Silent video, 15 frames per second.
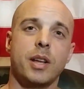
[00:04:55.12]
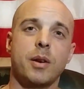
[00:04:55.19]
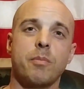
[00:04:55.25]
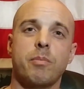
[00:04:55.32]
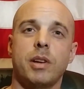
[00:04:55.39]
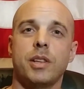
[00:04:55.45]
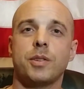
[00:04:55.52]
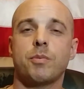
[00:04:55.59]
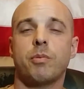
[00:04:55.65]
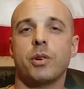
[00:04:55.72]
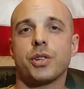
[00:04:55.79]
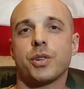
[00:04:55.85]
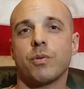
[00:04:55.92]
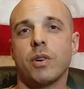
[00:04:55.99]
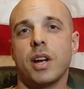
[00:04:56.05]
in, pins
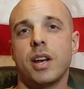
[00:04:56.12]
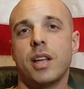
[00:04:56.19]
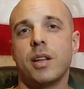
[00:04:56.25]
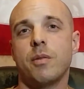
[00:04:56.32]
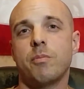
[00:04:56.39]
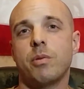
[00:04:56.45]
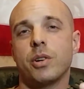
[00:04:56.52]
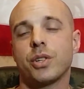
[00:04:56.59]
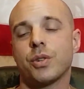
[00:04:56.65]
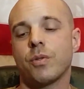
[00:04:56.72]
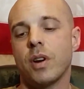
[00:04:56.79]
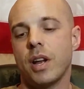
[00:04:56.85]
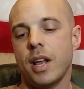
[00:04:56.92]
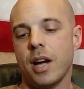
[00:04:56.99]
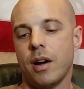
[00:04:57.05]
pushed right in, pushed
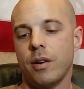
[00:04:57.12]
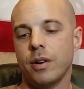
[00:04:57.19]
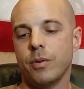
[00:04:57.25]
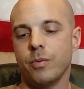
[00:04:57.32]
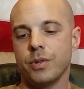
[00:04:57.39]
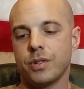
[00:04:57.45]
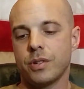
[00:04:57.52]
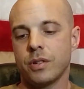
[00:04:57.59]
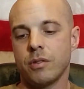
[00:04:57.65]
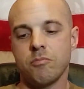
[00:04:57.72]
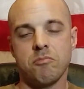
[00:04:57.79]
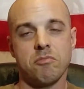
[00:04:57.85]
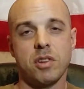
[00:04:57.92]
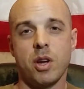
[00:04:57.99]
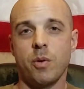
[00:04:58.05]
right out. It was
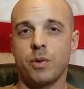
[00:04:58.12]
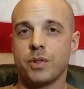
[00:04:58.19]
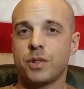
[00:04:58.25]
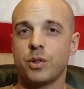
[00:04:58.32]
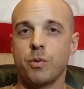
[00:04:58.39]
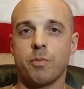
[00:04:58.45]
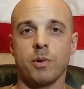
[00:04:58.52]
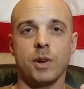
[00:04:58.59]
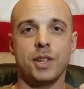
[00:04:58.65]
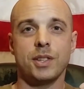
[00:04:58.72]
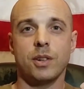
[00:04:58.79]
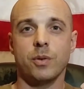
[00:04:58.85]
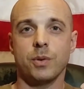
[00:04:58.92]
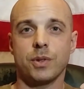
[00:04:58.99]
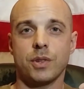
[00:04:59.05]
it was super
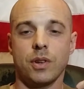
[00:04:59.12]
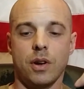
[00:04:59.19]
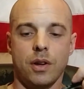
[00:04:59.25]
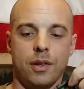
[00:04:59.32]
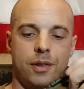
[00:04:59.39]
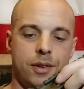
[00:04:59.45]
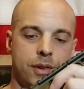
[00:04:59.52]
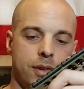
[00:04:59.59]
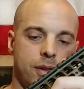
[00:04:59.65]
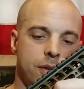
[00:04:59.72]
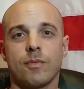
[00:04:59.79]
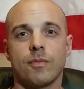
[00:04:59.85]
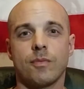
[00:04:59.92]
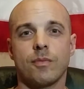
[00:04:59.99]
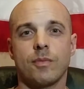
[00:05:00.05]
easy to install.
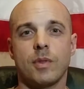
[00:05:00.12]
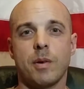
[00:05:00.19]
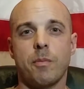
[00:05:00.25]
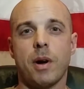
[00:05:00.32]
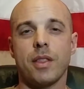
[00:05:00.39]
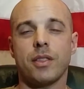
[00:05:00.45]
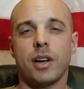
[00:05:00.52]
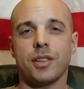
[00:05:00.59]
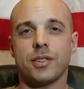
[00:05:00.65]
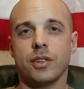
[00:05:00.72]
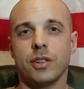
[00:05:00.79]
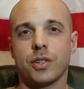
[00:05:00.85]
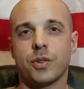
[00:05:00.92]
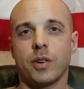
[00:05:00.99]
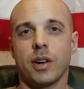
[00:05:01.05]
And my thoughts
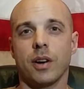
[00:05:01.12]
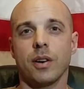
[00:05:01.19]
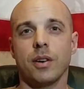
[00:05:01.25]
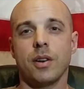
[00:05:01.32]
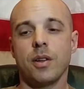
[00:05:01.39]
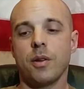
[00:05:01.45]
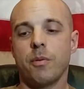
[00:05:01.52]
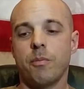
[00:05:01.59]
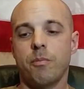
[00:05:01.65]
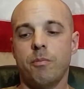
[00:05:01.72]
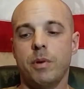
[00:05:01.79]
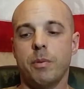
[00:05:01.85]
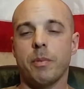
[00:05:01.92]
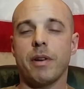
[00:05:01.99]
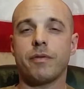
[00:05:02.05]
on this trigger.
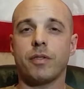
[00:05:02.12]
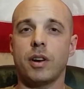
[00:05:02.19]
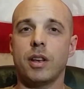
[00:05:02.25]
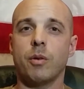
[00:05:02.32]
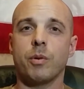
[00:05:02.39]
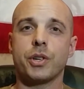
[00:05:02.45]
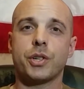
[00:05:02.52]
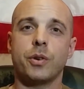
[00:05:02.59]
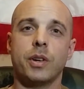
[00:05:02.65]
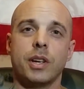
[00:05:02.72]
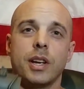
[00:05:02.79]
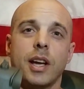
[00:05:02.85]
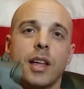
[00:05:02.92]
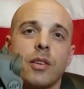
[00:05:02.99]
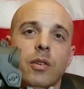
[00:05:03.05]
Me and my friend that were
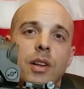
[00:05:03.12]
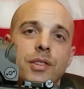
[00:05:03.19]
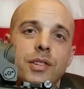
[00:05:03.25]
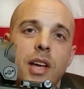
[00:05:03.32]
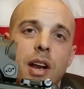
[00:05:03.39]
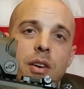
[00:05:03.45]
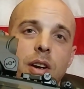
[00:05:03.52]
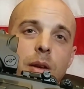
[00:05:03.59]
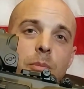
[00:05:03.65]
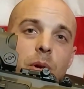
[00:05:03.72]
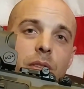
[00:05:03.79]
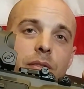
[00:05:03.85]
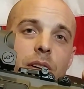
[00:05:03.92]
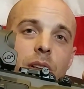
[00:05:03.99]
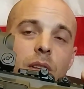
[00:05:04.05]
shooting together on Saturday
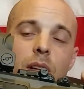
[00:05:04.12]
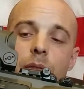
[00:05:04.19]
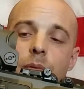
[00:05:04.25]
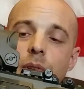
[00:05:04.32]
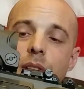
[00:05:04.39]
both fell in love